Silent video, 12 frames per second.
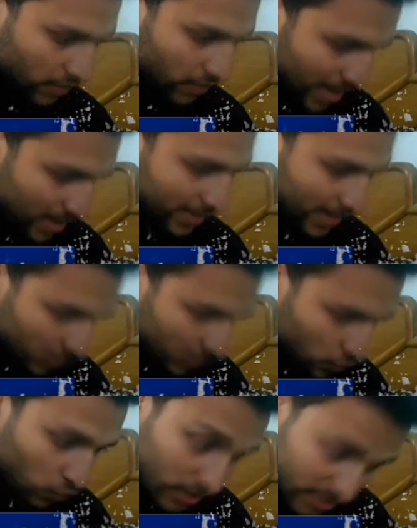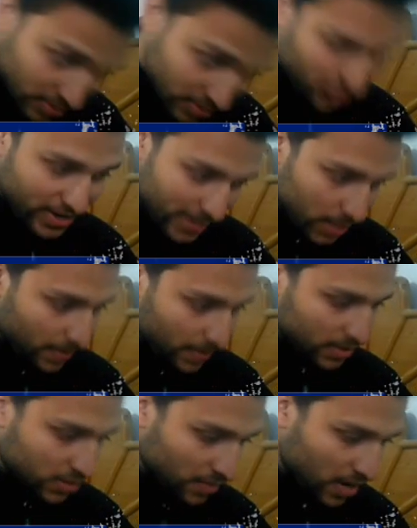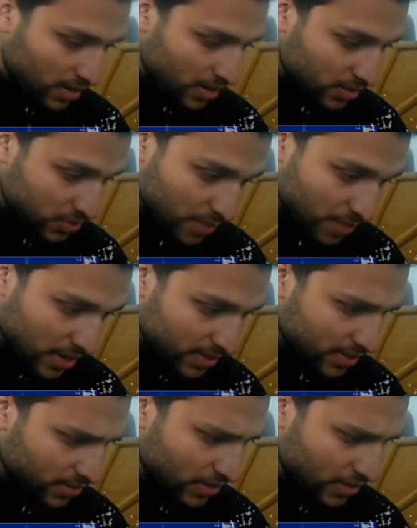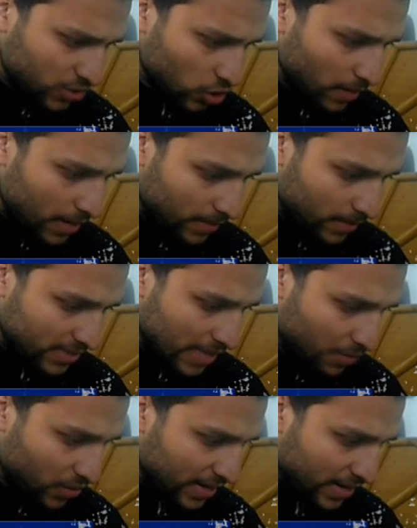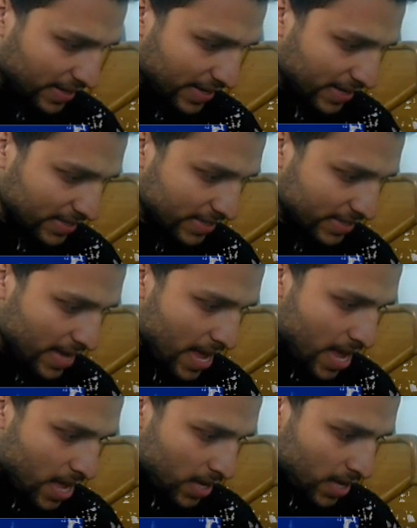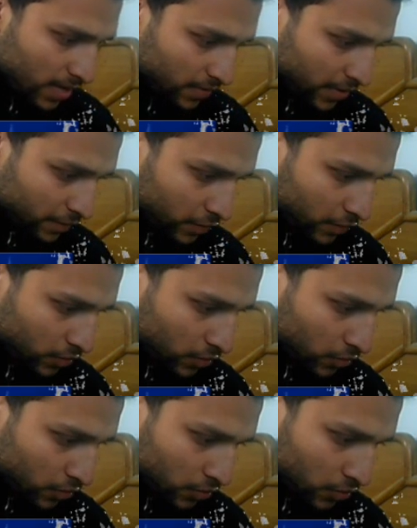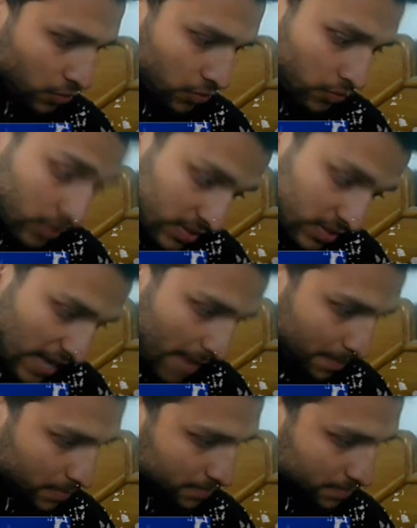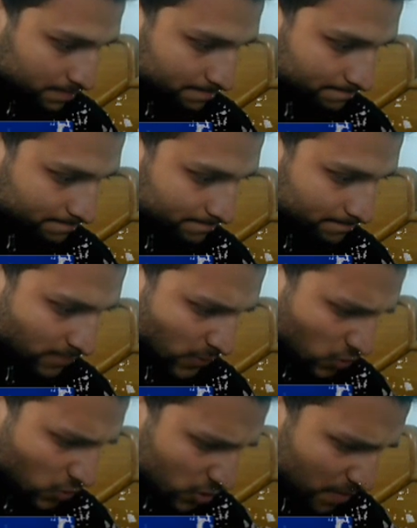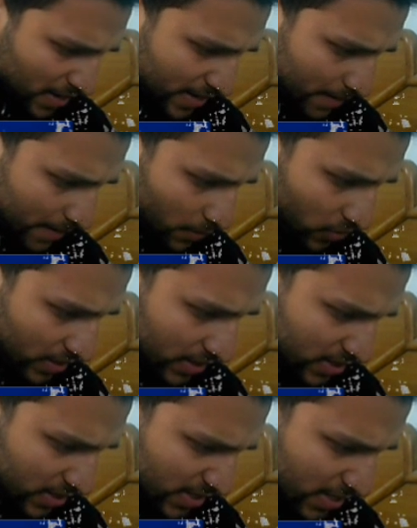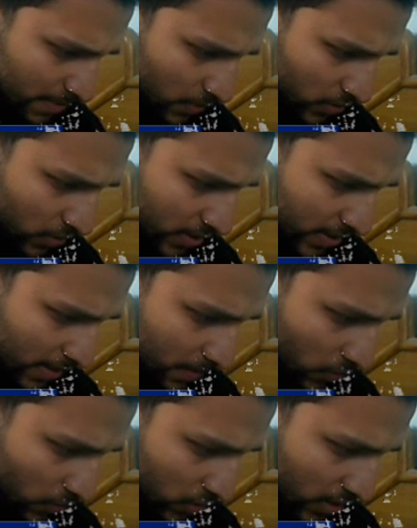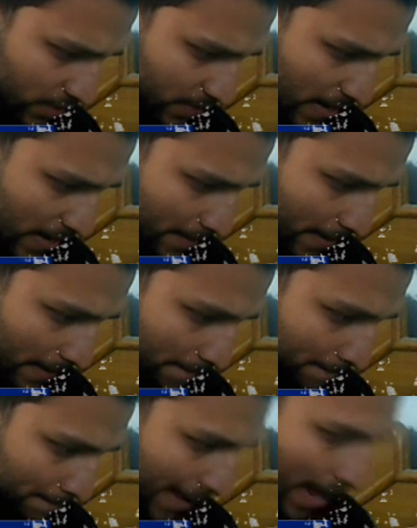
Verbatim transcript: Well, that was a great hit by the Sparky. Sparky did a great job. I have my Zap right in case he went for a Zap. Go Sparky, give me one hit, just give me one hit, give me one hit, bam, bam, bam,